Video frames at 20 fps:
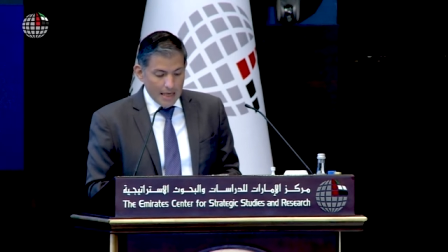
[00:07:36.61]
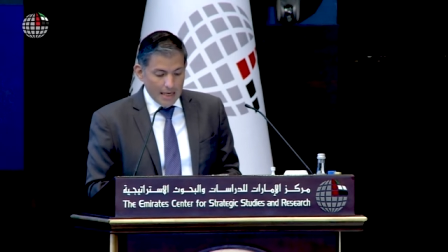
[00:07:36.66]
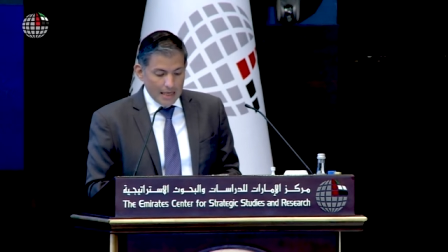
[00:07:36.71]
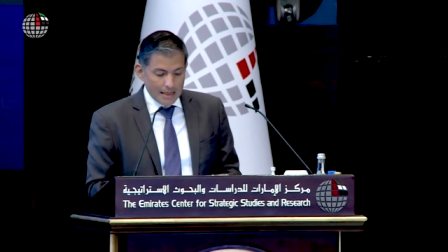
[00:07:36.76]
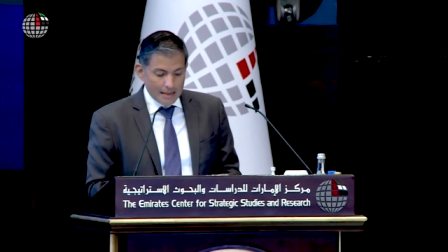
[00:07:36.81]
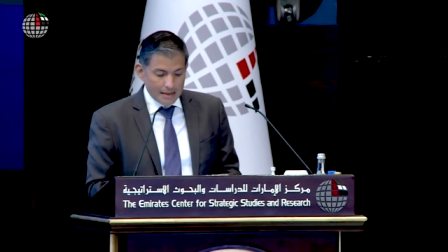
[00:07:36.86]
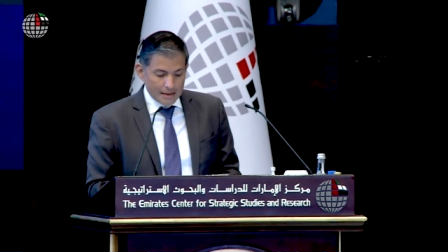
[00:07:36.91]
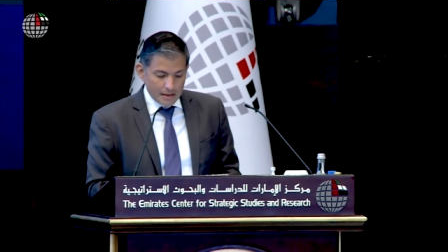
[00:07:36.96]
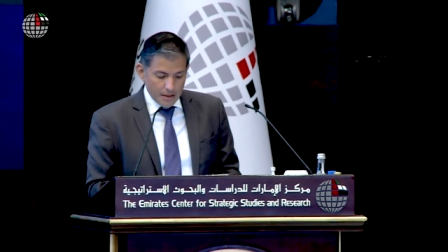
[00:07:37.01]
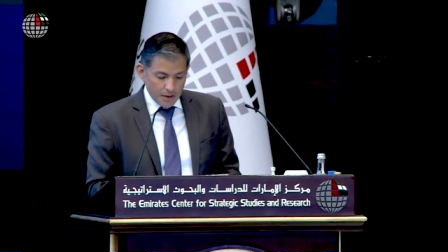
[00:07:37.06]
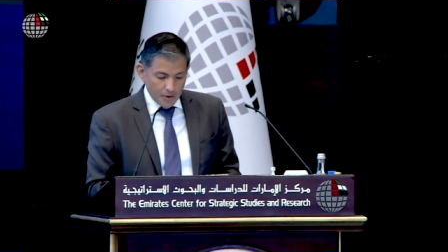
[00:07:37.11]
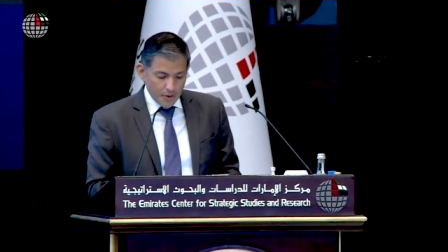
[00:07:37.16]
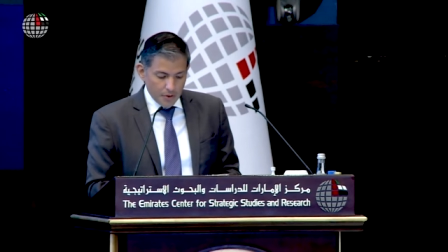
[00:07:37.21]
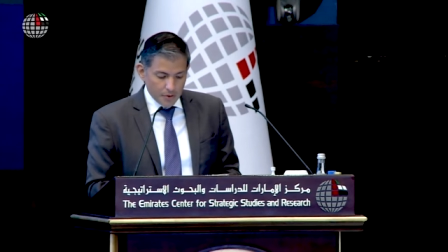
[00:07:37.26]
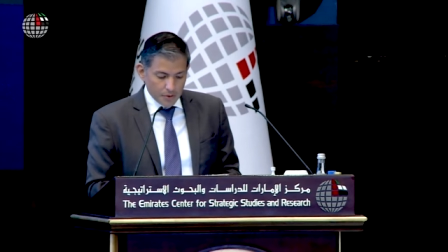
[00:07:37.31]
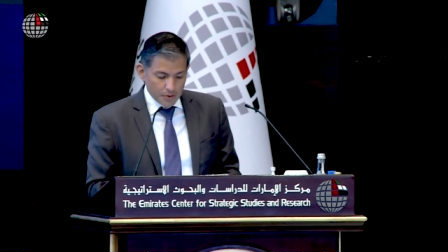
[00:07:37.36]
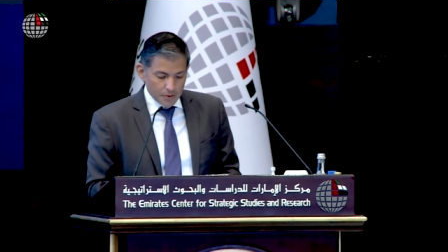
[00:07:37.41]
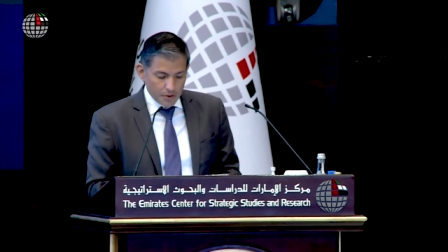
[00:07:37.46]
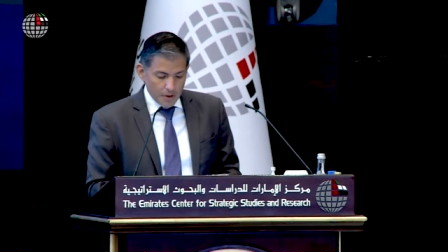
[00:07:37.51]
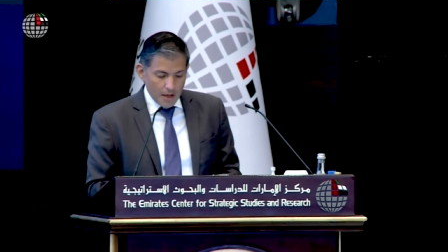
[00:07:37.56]
is
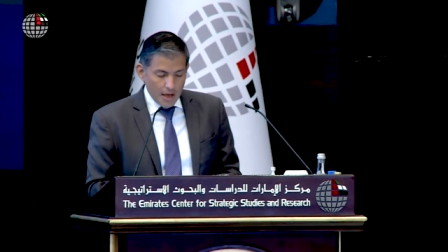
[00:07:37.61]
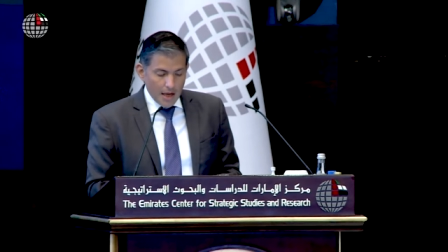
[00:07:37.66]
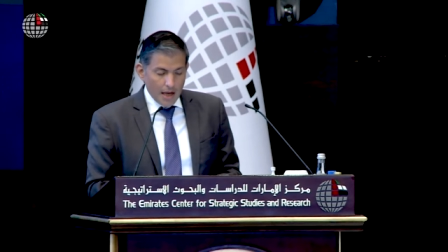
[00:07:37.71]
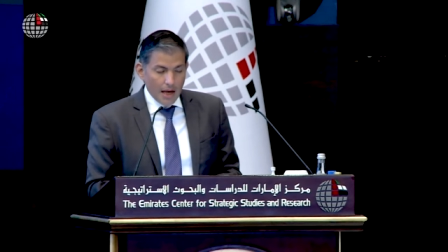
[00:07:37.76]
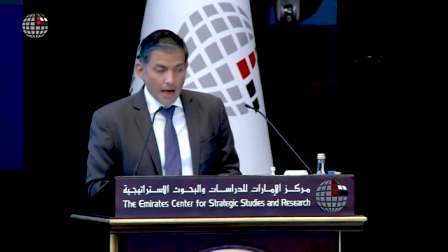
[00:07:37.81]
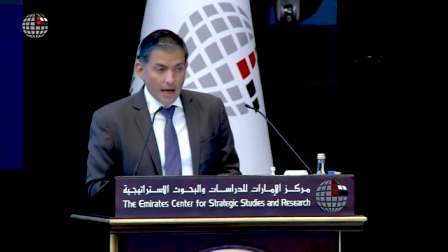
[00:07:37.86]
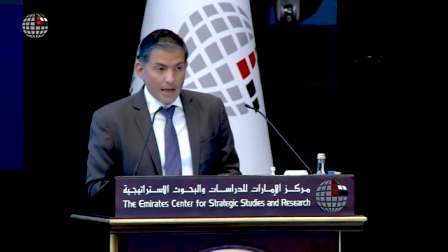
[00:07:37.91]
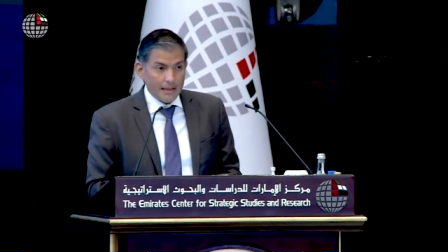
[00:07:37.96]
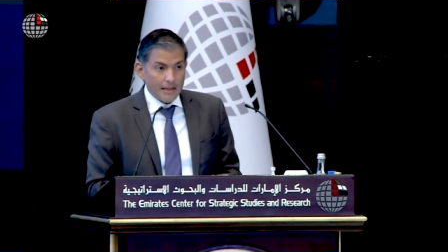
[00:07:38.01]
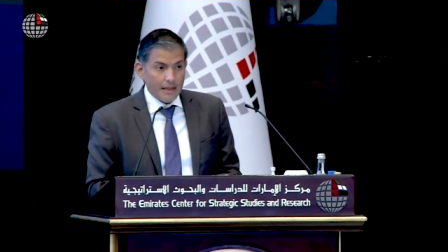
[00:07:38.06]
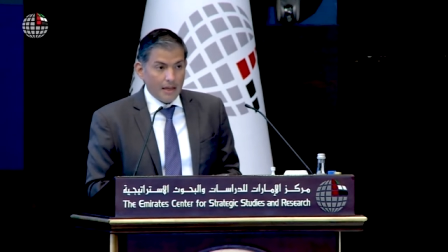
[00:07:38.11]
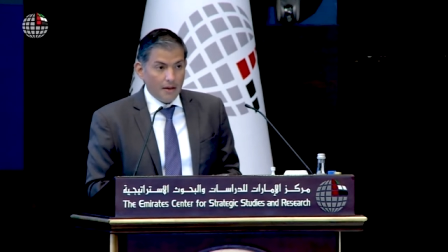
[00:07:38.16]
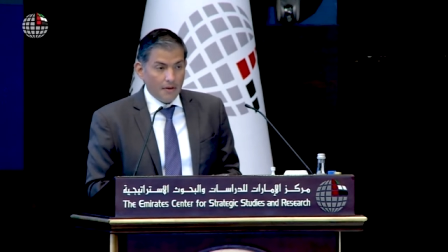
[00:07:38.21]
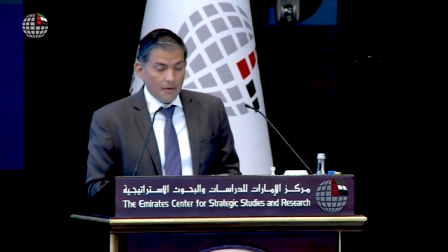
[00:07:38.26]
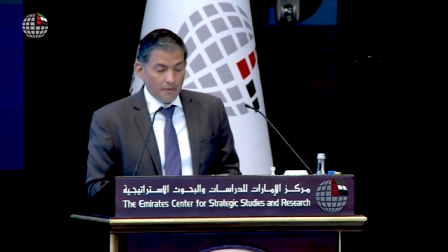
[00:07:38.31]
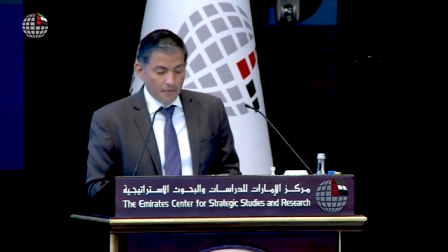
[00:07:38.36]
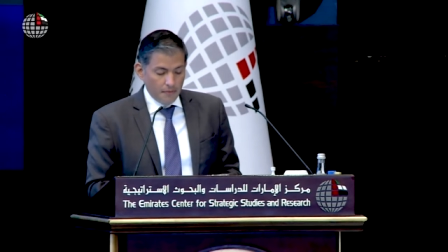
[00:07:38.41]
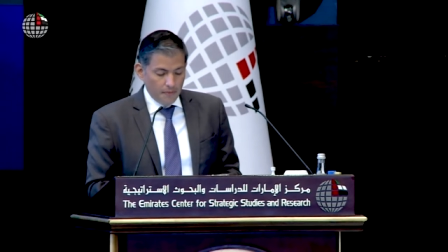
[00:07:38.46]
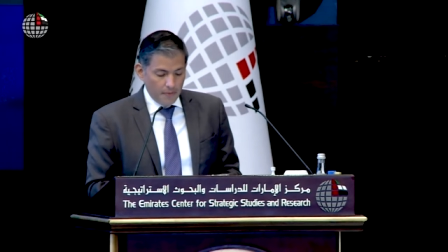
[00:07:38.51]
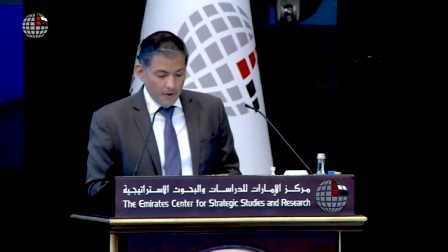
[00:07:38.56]
serious and
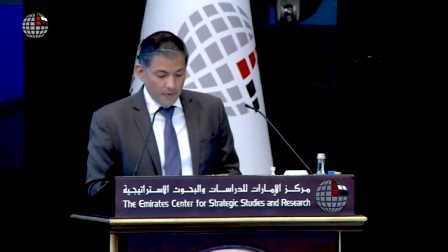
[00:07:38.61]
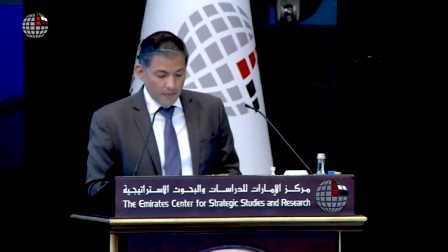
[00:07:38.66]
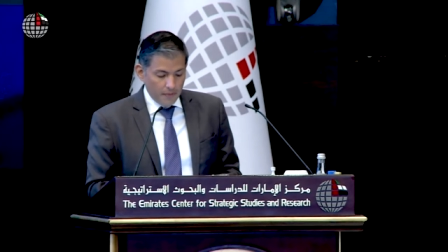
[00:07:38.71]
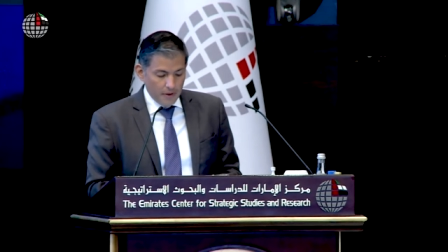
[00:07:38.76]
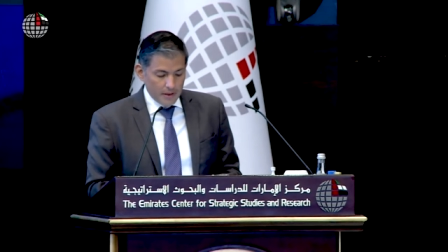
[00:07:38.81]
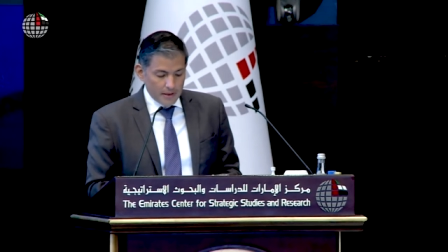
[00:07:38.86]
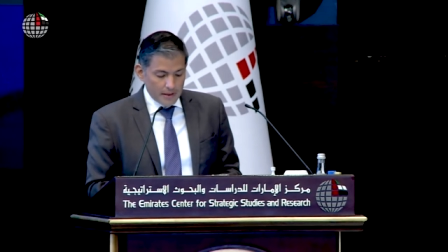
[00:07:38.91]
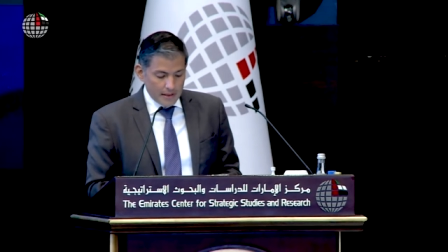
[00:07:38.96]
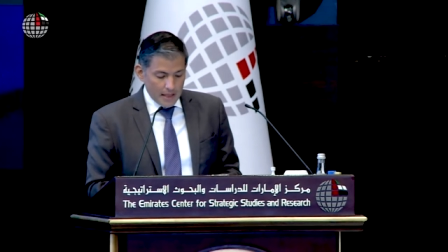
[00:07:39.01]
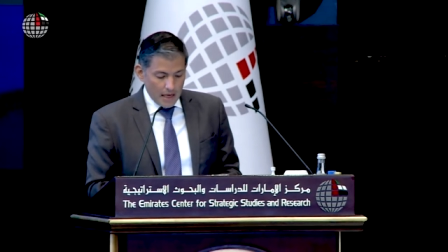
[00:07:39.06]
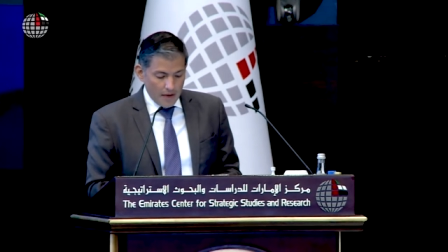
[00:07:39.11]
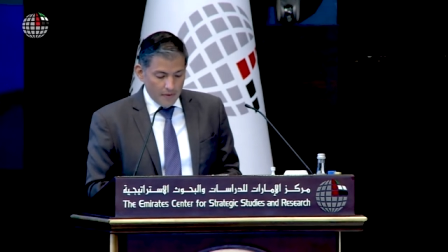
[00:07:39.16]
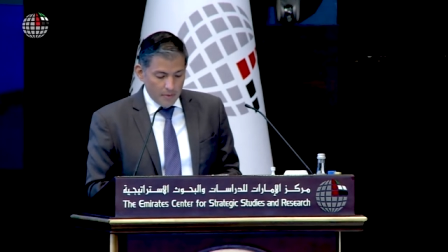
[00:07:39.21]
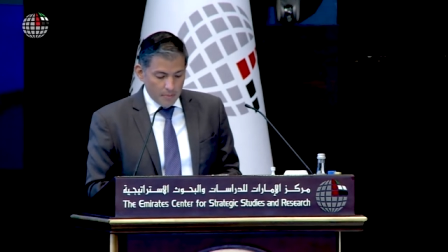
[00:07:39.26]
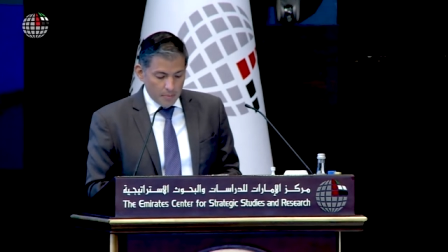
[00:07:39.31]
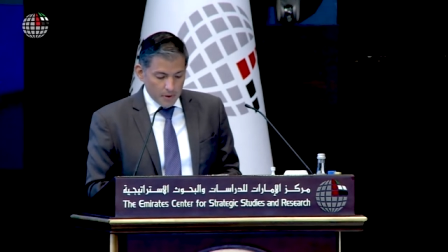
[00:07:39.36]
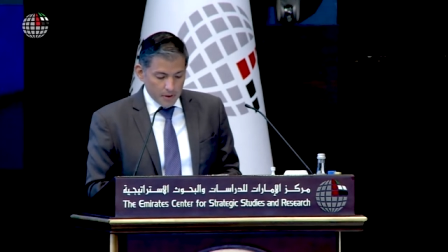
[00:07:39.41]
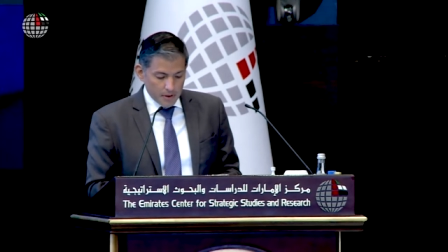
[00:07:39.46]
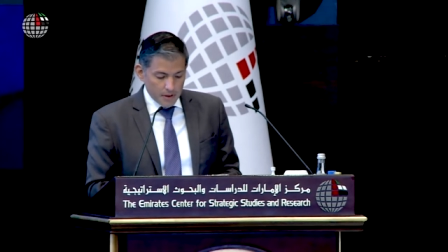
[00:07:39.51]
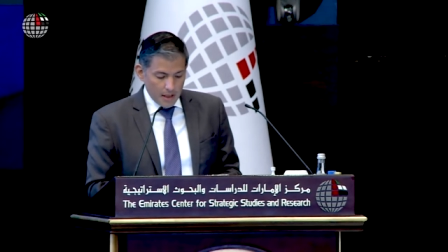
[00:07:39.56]

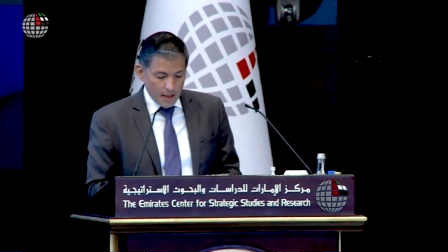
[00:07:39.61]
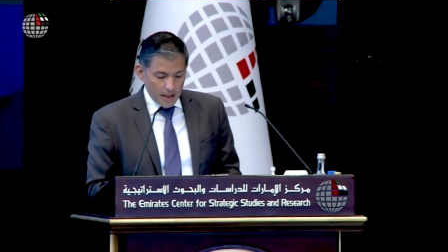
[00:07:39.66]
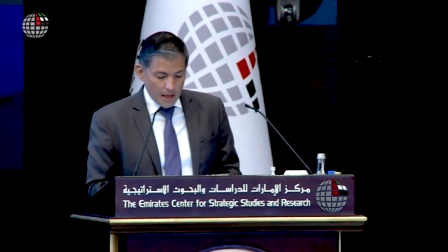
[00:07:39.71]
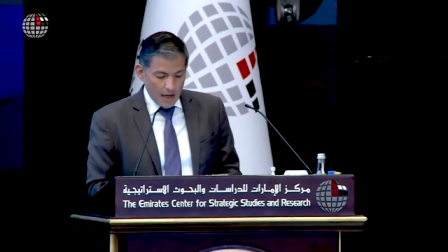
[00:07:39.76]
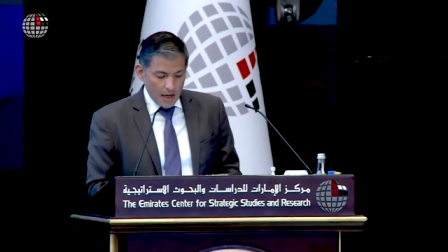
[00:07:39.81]
57%